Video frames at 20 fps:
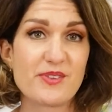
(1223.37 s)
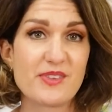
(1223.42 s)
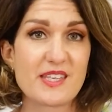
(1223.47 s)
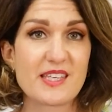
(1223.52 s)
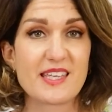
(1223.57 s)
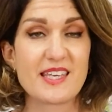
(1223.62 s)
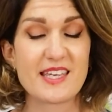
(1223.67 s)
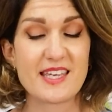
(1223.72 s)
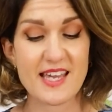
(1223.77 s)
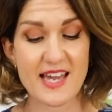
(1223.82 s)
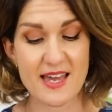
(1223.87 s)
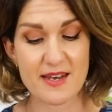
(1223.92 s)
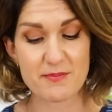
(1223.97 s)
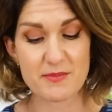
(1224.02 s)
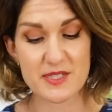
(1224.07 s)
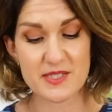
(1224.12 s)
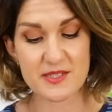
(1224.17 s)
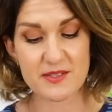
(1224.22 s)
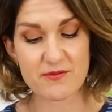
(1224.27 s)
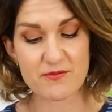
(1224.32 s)
I think it can
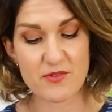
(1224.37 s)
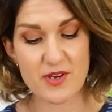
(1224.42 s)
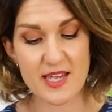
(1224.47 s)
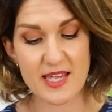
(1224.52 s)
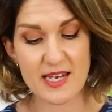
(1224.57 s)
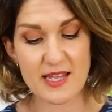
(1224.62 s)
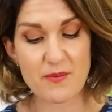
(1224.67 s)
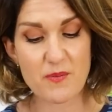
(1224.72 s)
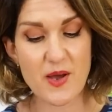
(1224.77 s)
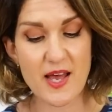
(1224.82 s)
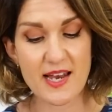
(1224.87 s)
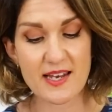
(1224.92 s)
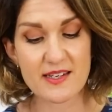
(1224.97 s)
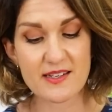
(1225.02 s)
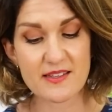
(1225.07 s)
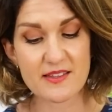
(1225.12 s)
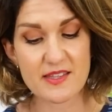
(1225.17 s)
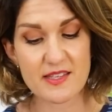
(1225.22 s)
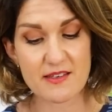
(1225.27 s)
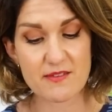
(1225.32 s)
be done really well,
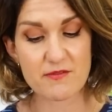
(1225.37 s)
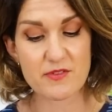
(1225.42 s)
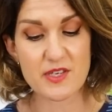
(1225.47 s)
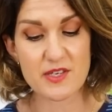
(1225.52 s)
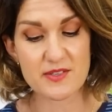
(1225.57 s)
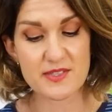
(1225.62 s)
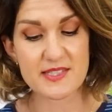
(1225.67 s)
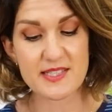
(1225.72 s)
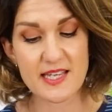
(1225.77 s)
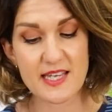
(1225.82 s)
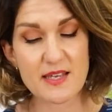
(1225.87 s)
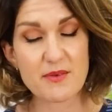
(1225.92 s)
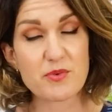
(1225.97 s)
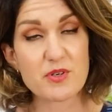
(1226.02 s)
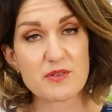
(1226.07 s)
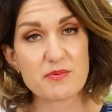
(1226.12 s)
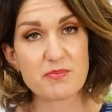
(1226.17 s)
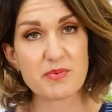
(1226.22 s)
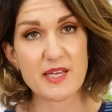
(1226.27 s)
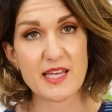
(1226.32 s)
and I think View C
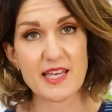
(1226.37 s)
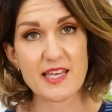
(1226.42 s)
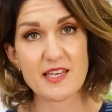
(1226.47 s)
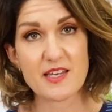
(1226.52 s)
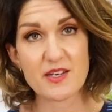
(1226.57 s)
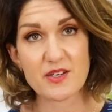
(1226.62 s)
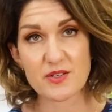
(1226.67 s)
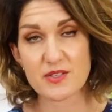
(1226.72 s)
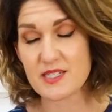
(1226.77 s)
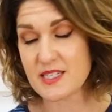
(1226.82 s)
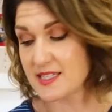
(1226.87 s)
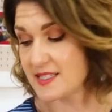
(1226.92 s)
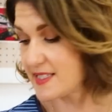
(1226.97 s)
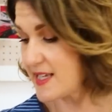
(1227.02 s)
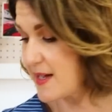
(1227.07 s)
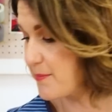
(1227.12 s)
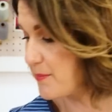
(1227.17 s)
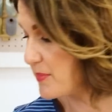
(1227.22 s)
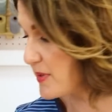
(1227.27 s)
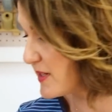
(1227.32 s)
would be a good
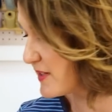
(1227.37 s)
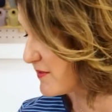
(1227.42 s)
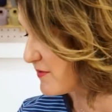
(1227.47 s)
example